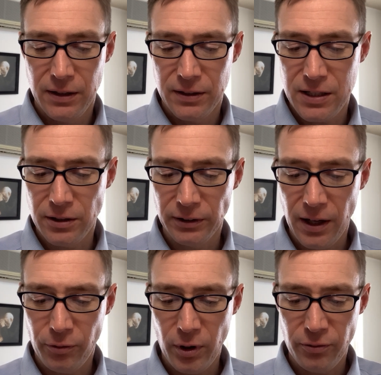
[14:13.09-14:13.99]
Dear
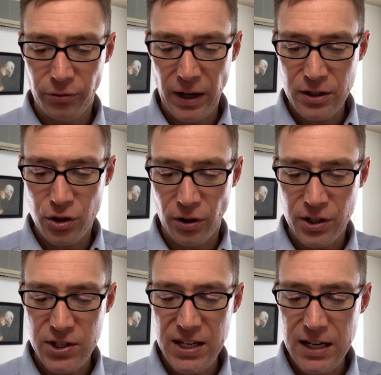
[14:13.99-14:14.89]
lover and friend, you're a
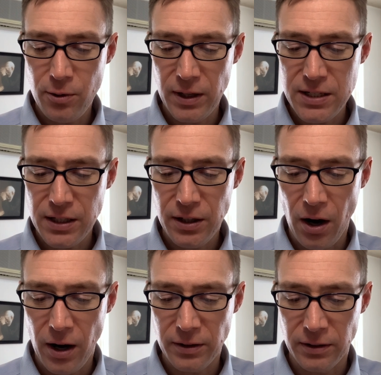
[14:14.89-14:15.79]
secret
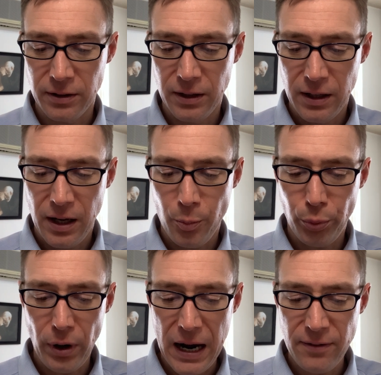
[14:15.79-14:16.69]
garden, a
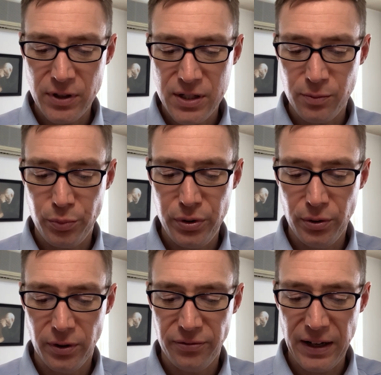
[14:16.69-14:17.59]
private and
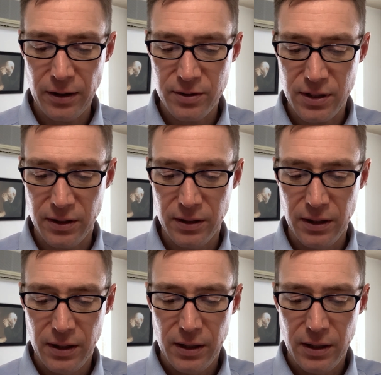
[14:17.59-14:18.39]
pure fountain.